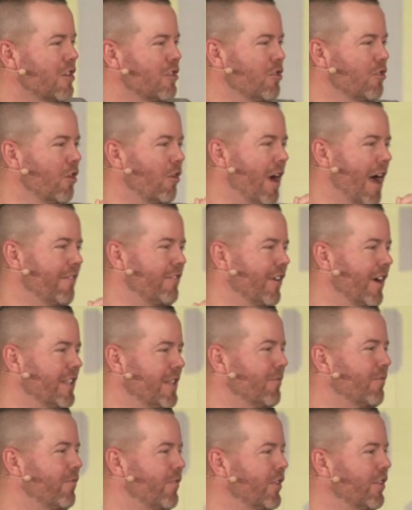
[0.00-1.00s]
You don't have to let
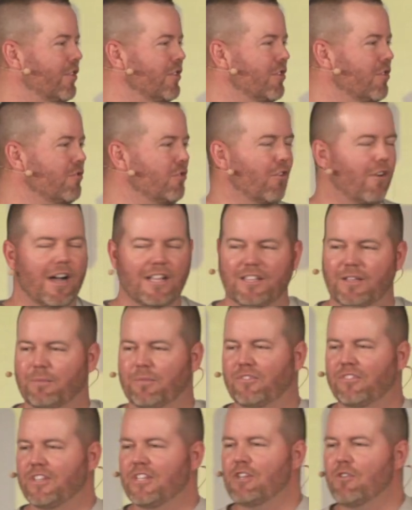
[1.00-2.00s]
them feel you. You don't have to let
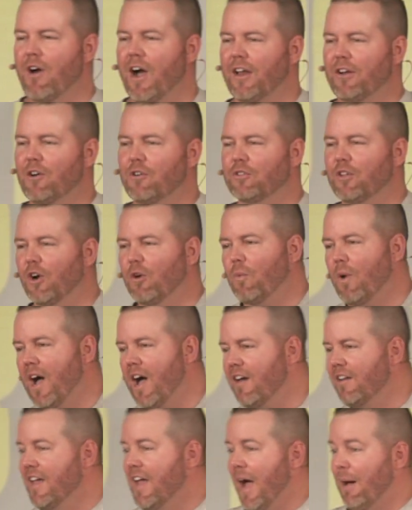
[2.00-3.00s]
them see you. I know they're
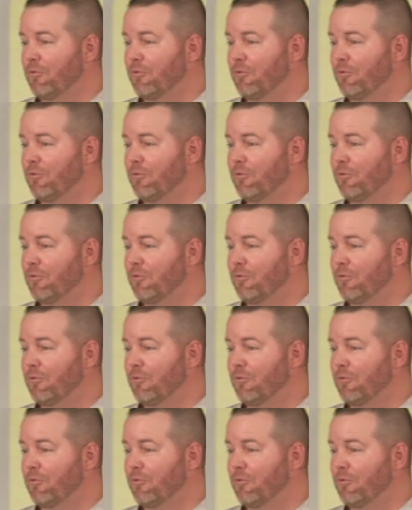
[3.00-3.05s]
wild.